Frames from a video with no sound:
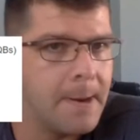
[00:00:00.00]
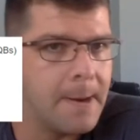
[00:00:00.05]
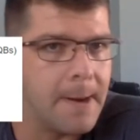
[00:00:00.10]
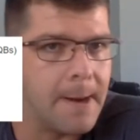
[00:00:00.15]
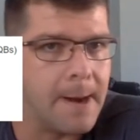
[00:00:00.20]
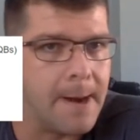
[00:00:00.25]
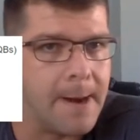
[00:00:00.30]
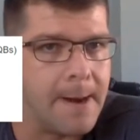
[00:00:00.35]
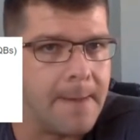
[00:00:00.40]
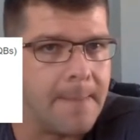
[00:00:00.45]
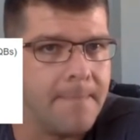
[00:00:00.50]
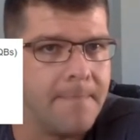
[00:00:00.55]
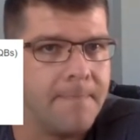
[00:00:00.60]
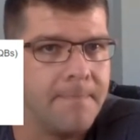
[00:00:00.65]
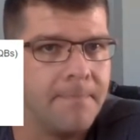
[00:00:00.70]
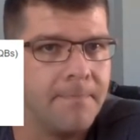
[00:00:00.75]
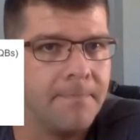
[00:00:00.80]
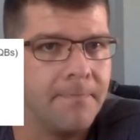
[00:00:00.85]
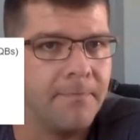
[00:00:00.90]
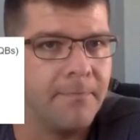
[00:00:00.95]

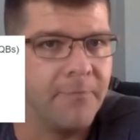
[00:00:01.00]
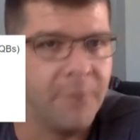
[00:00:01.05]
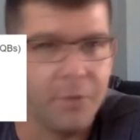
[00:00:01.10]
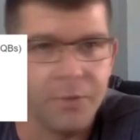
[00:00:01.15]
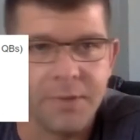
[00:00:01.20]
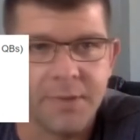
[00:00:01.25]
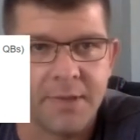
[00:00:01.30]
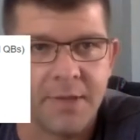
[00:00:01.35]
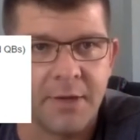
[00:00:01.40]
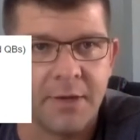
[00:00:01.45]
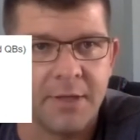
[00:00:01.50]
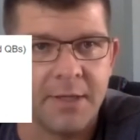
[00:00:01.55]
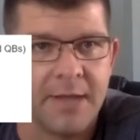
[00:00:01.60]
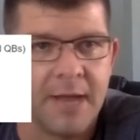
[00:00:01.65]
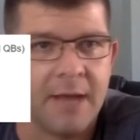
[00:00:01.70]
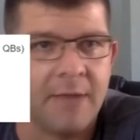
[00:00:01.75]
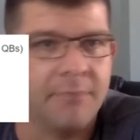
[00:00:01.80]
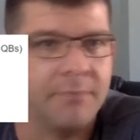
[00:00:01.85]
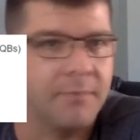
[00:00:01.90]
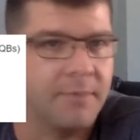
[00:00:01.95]
Fields is airing it
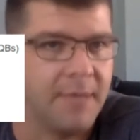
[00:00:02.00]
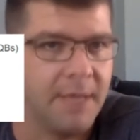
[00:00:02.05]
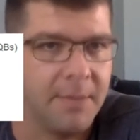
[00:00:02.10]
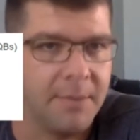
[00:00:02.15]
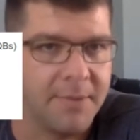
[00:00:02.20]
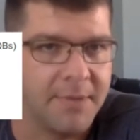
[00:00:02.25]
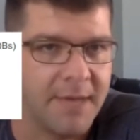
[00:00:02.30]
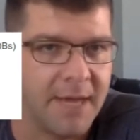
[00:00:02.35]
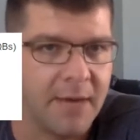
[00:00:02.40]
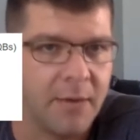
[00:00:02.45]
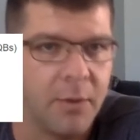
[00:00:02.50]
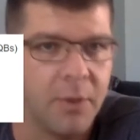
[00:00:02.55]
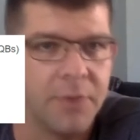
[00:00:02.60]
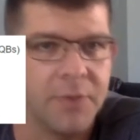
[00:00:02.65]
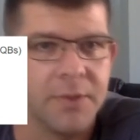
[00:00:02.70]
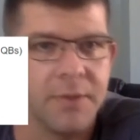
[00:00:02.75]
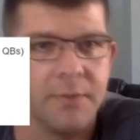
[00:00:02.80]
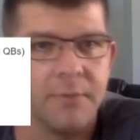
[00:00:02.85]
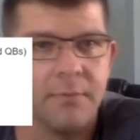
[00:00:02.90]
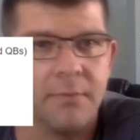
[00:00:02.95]
out. Same with Zach
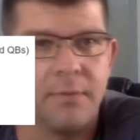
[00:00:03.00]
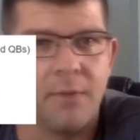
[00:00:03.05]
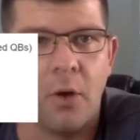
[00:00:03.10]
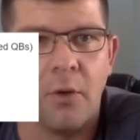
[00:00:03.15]
Wilson.